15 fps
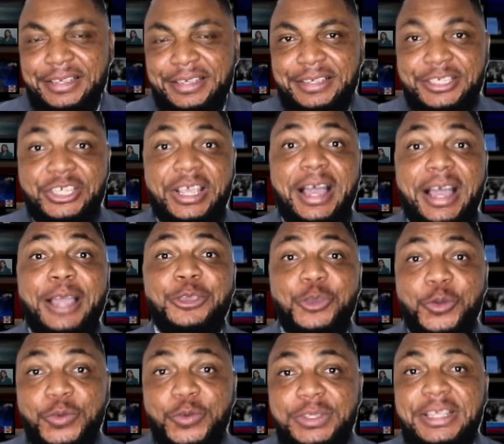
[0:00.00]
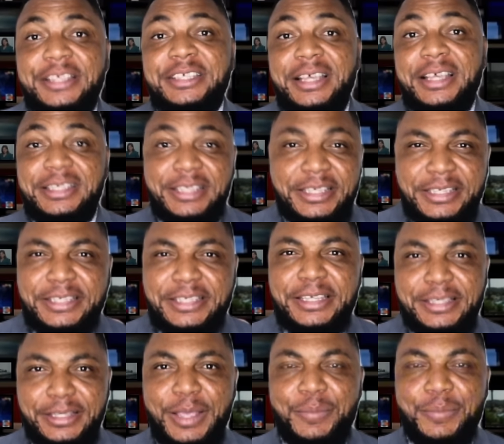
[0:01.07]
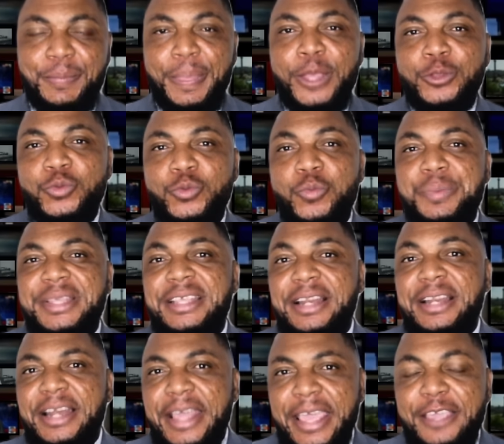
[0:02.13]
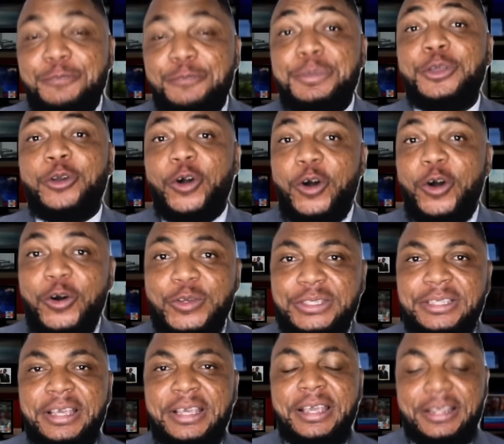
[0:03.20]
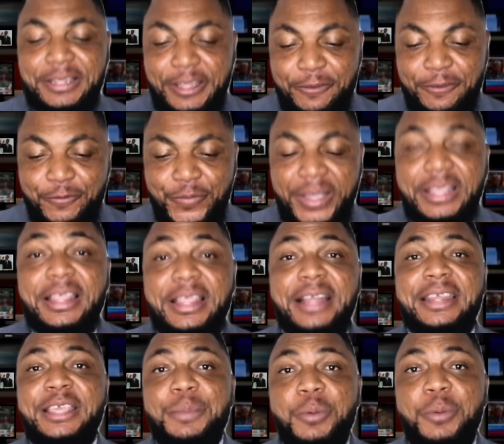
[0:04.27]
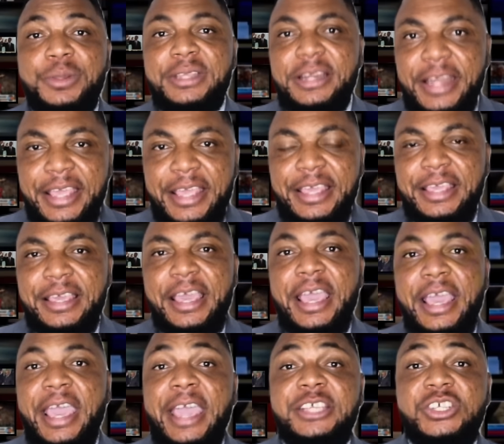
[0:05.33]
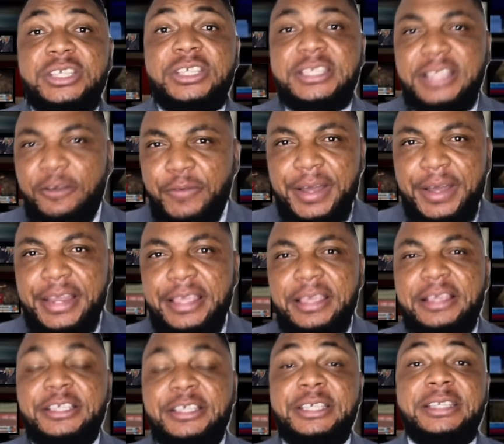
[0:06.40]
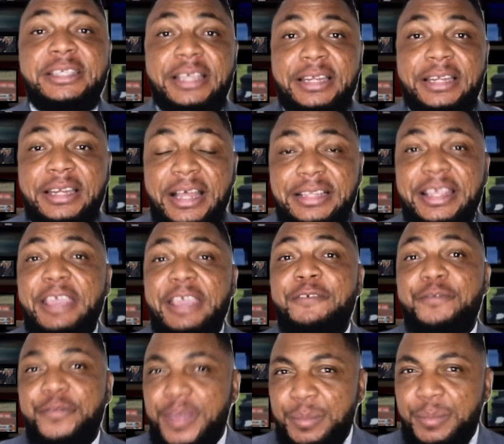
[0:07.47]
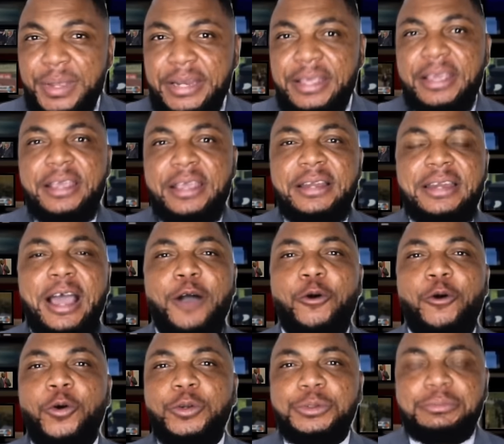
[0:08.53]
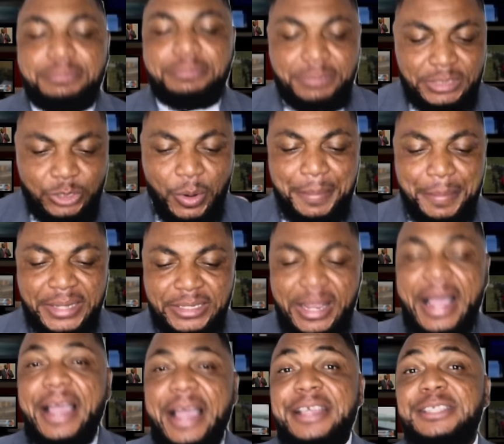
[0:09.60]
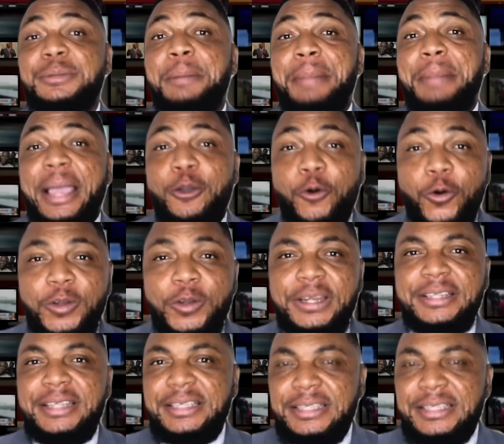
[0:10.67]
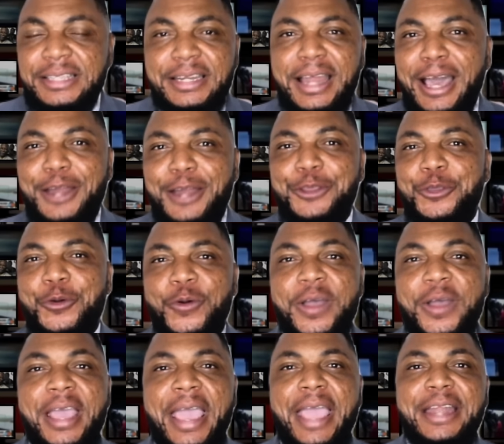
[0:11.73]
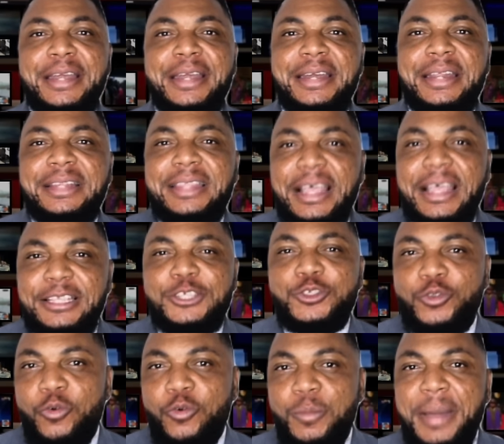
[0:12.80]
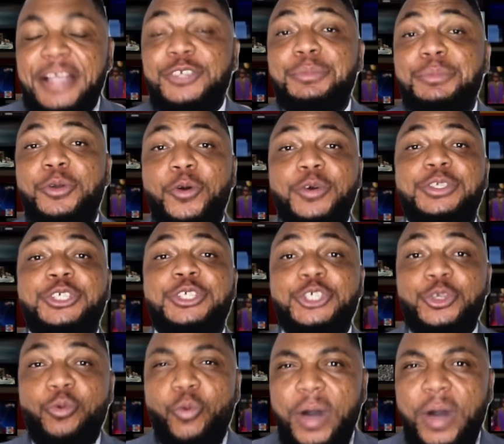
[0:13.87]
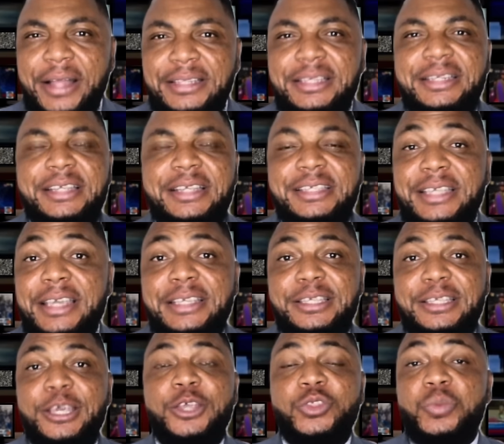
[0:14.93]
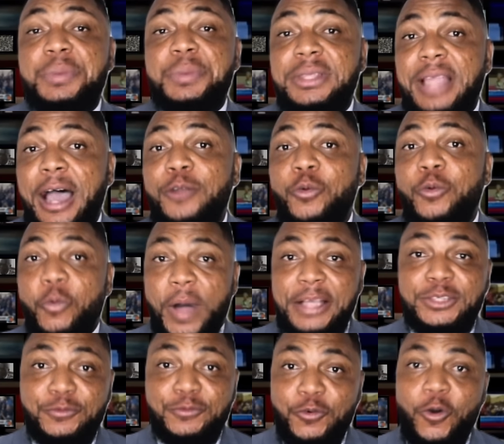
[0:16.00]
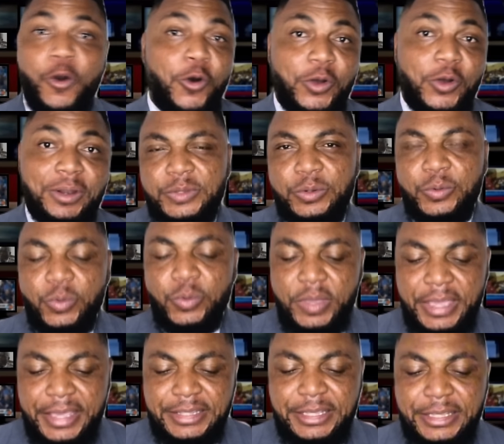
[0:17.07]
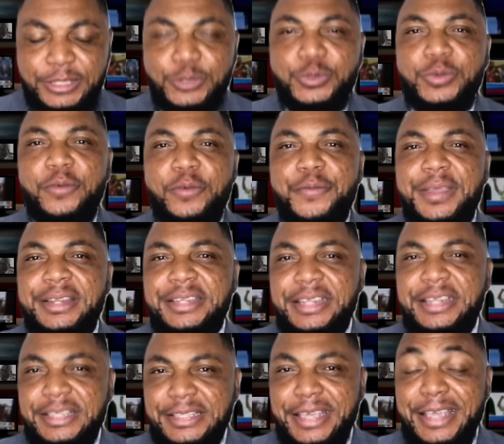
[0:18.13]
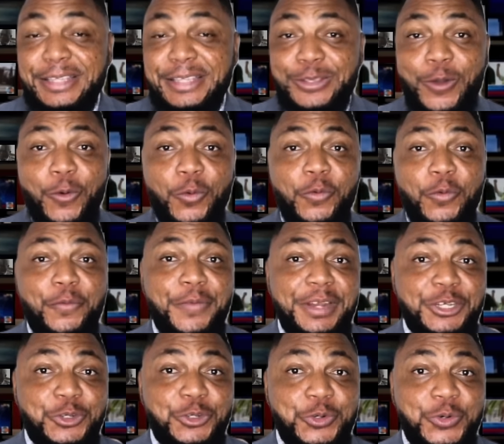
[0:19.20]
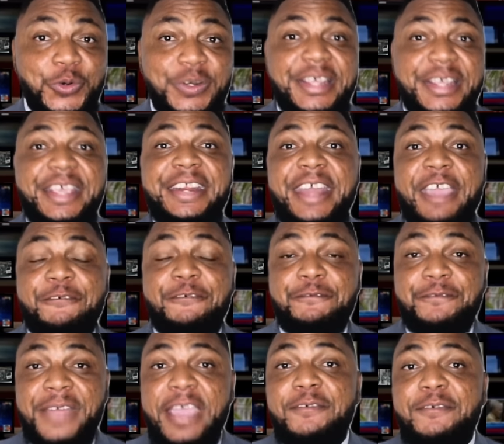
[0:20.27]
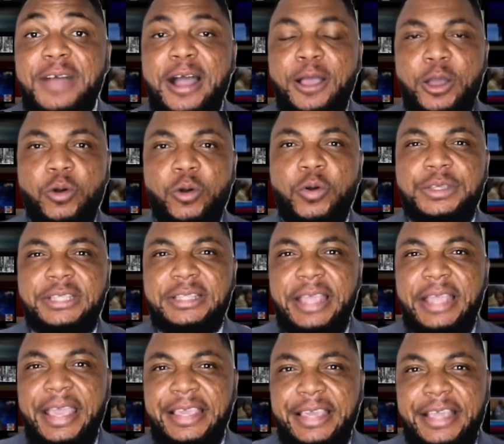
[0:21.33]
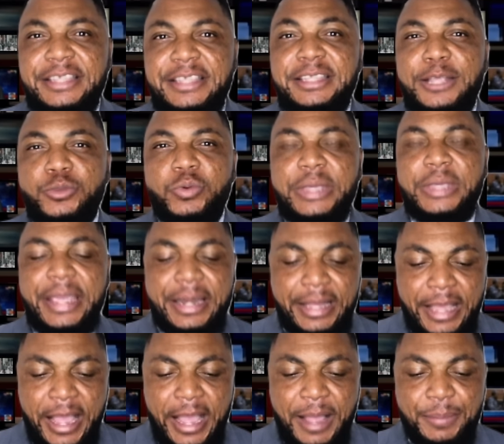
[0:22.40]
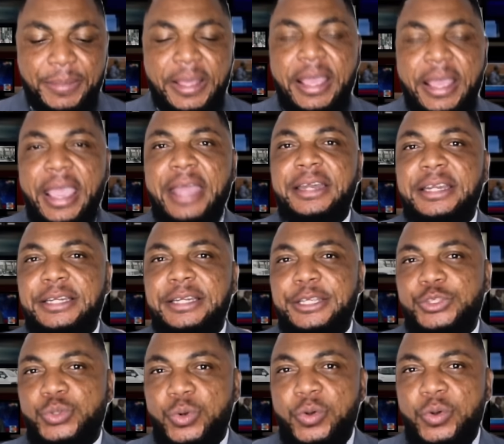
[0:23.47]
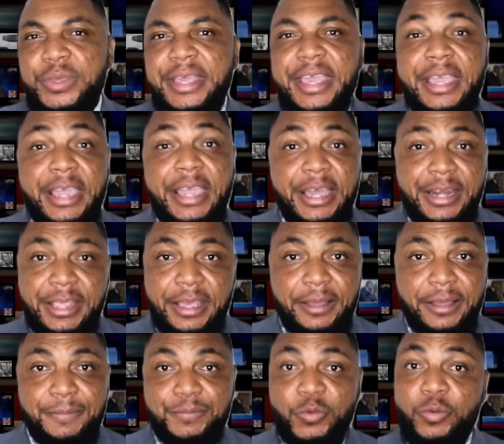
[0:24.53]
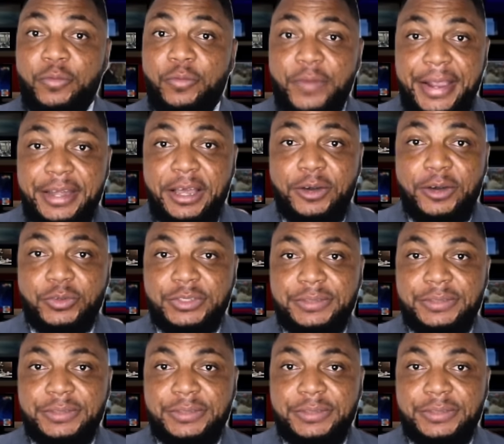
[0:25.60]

She accused the justice system to be delayed because the fact that they keep on delaying, as she's suffering, she said that a family, they're all traumatized by all this scenario and that is too much because she wants this case to be done once for all looking at it do you think this case will finish good in a favor or is it a case that will, can come and destroy a career we'll find out